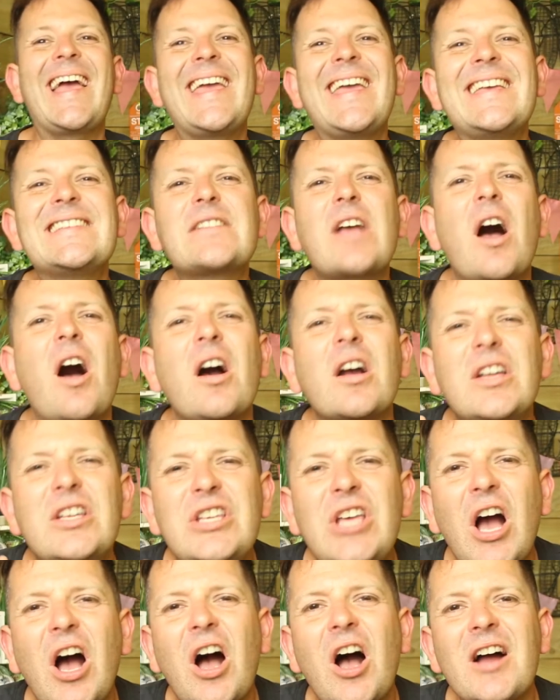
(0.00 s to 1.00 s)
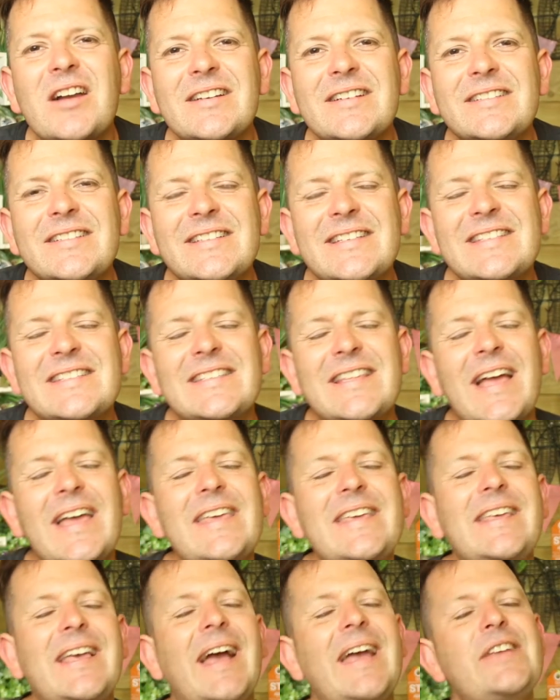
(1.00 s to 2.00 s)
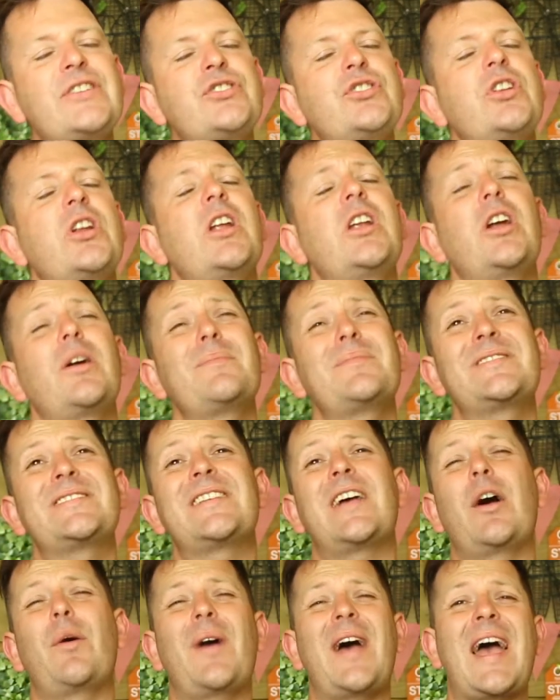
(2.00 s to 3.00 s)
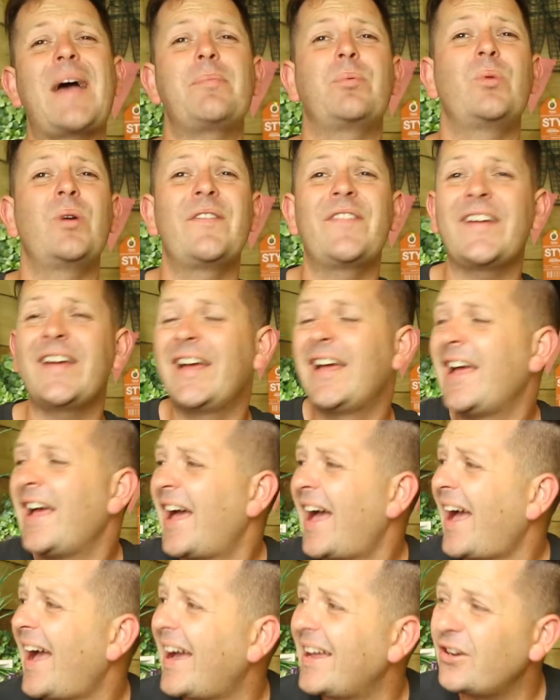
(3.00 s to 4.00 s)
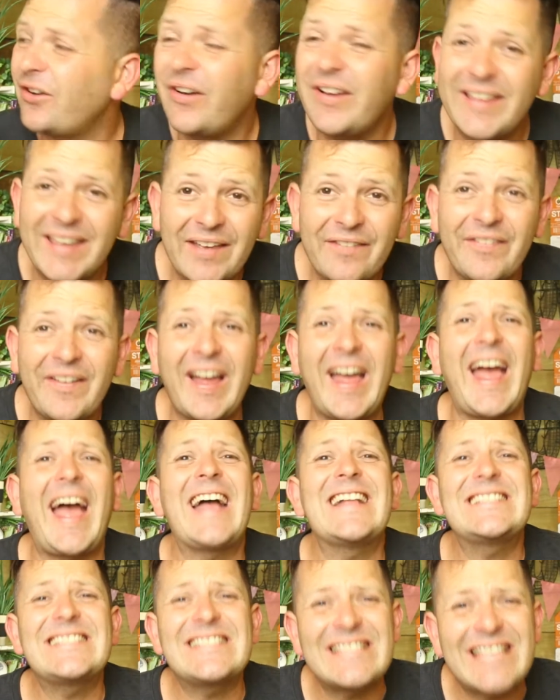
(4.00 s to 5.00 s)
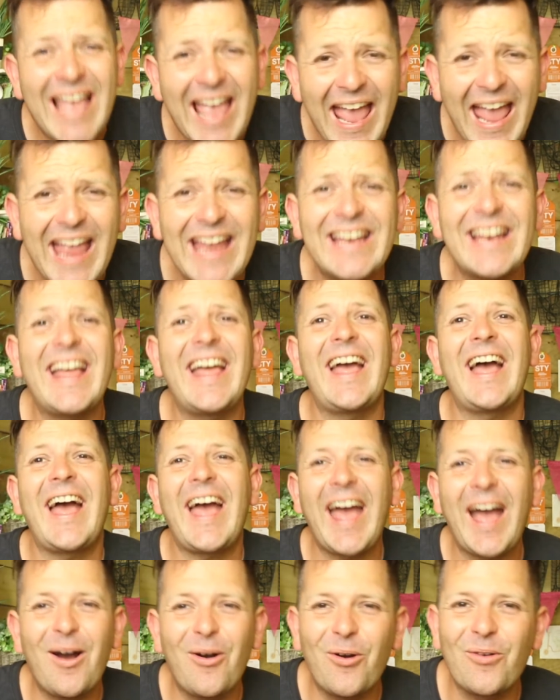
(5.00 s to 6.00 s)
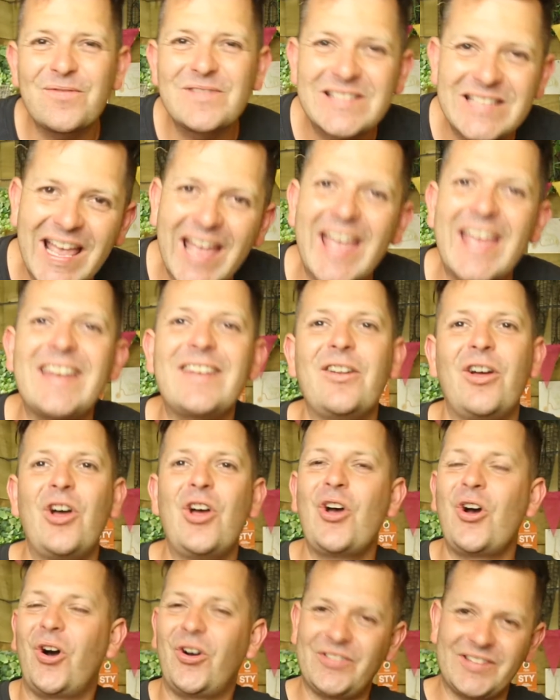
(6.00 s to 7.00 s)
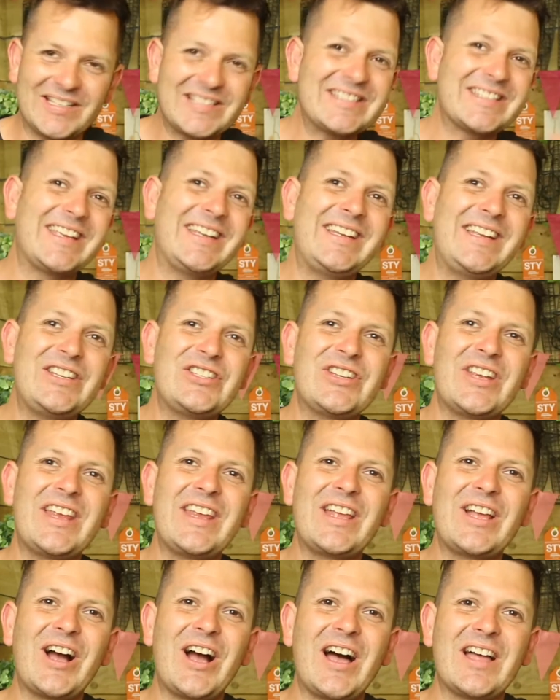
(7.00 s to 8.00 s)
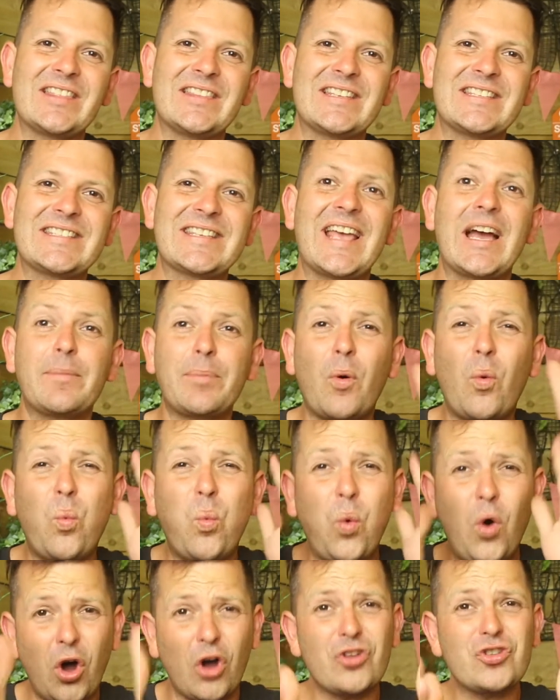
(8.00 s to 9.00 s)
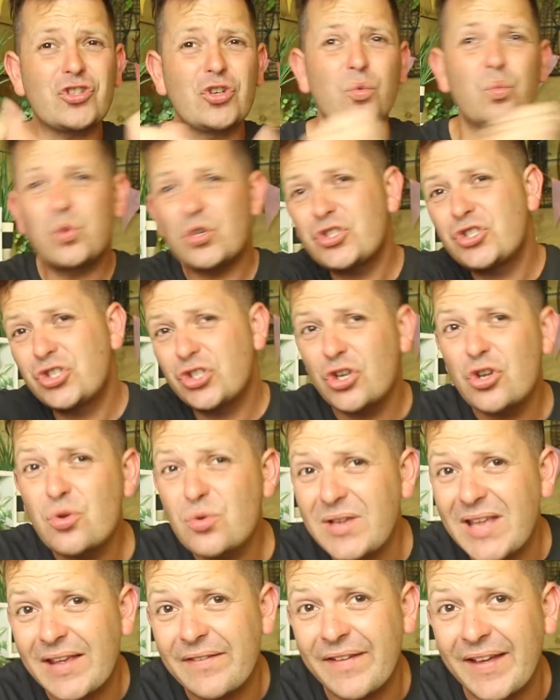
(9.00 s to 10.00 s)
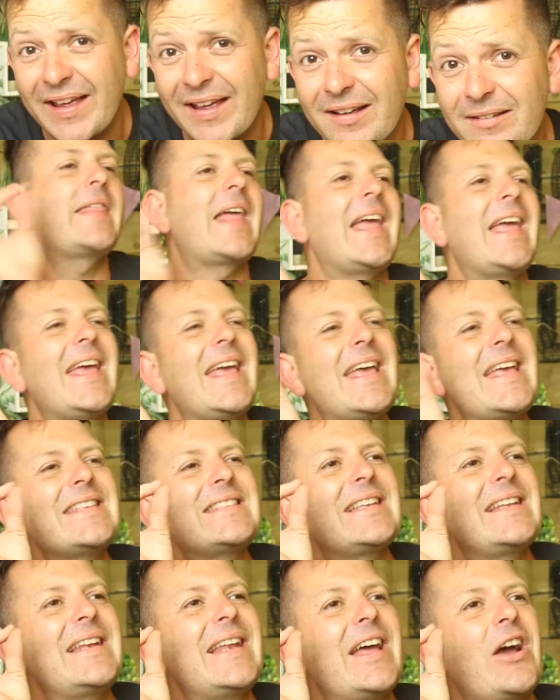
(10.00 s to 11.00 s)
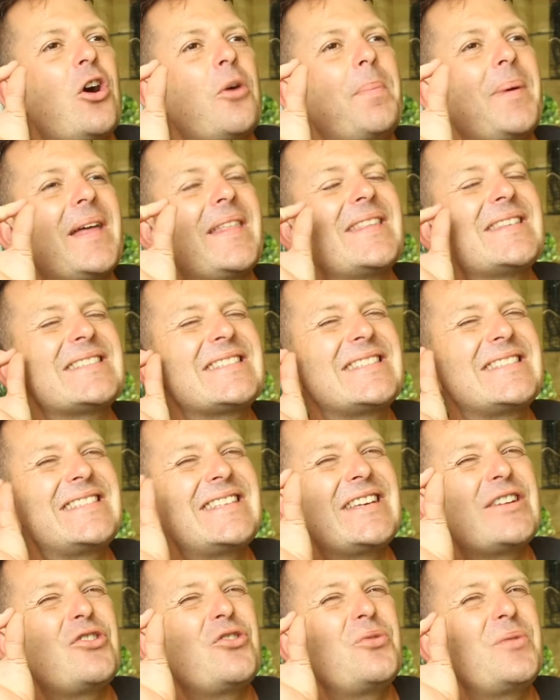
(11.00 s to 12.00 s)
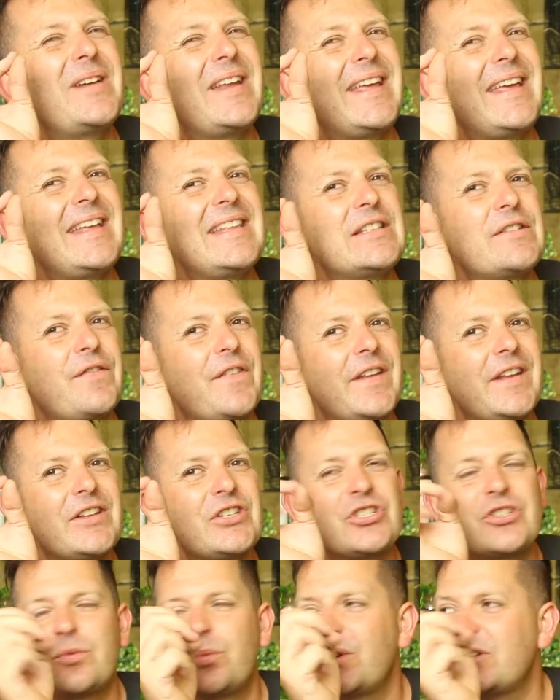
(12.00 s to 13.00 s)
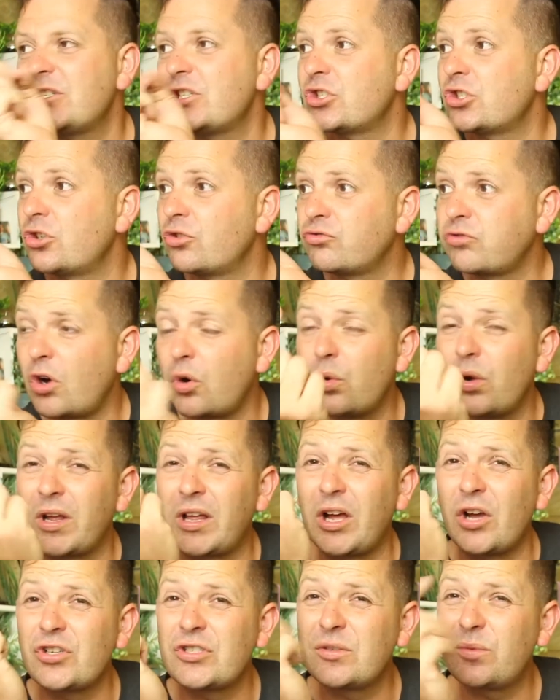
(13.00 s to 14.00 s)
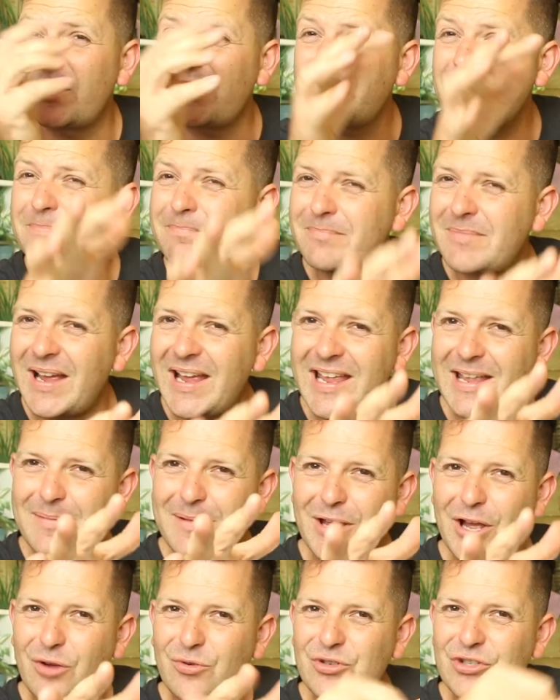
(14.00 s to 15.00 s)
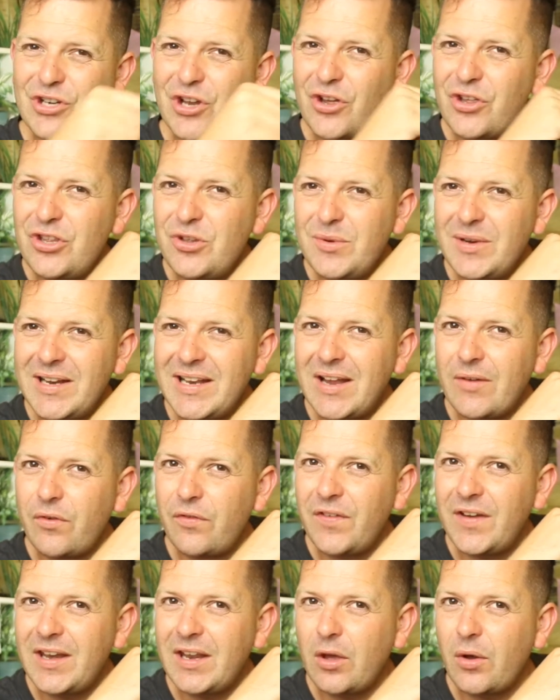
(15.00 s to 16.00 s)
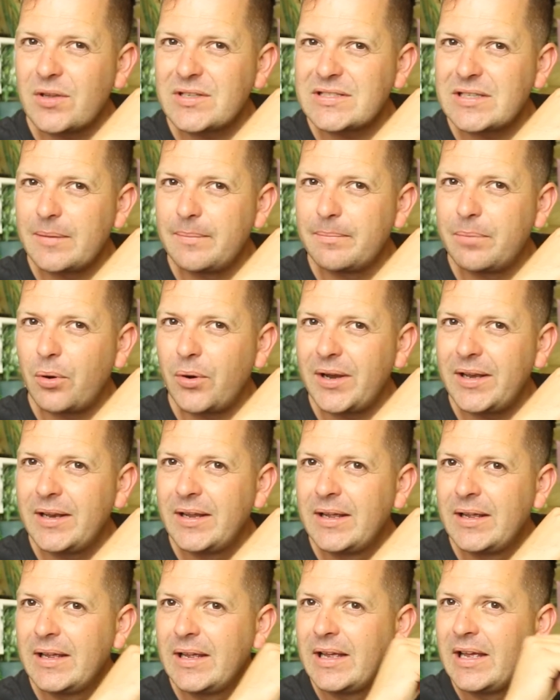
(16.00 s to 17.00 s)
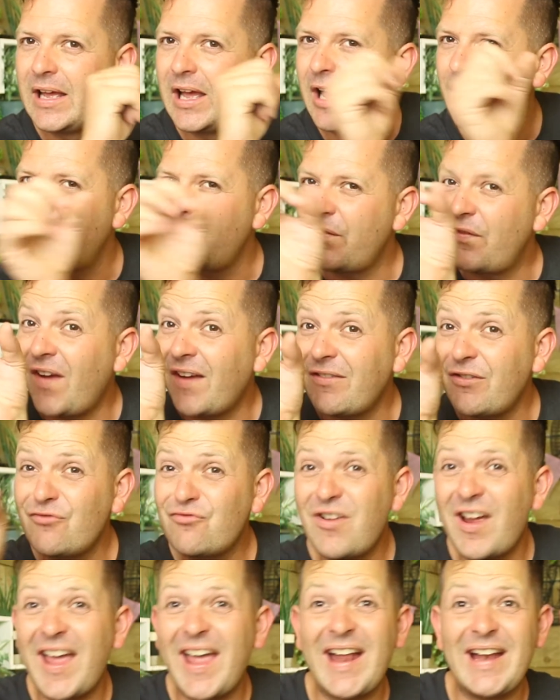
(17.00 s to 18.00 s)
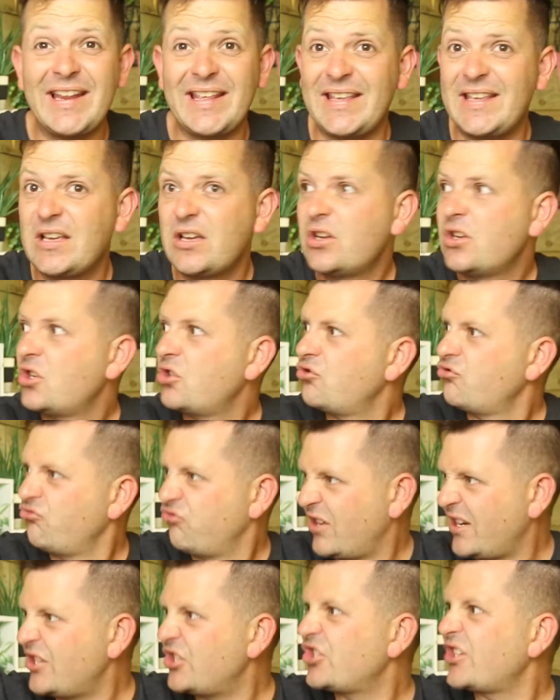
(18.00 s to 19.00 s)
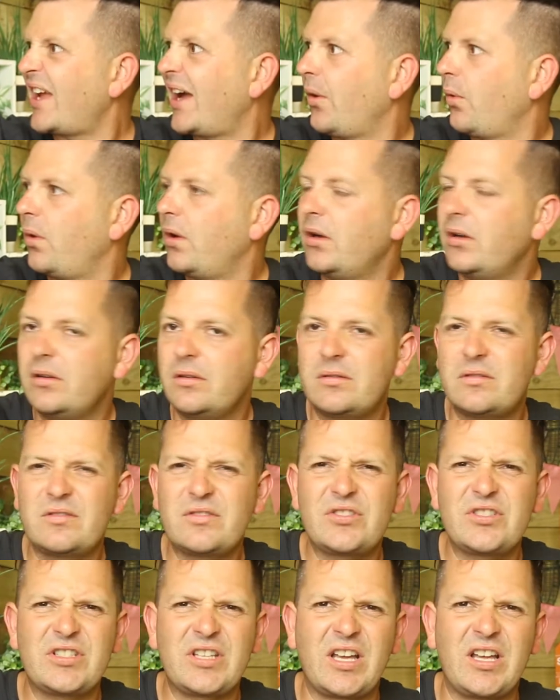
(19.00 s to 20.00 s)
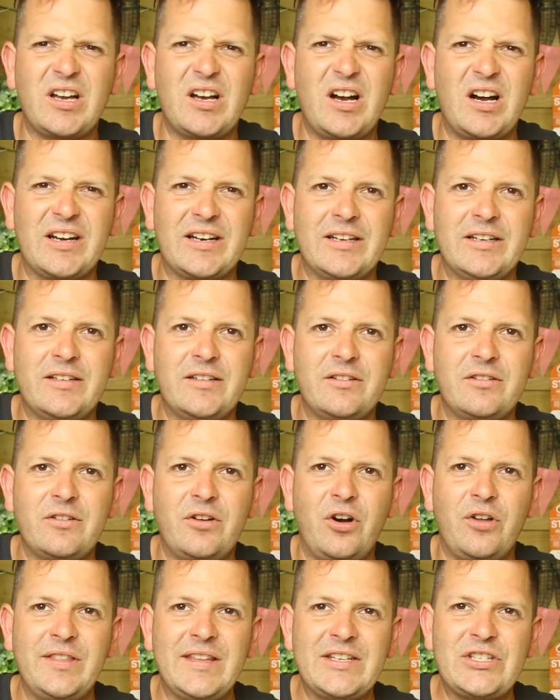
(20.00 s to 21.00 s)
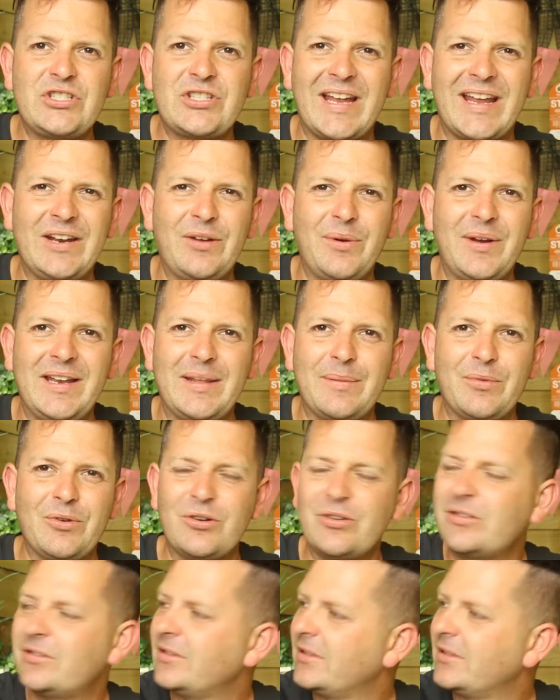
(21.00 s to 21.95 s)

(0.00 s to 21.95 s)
is our garden staycation, and I'm so happy with it. And I give it a 10 out of 10 on the Skinny Jean Gardener scale. But what would you give it? There is a little bit that still needs finishing, which is the roller coaster, which maybe I'll show you in another video at some point. That we very rarely reach out to the garden on this channel anymore.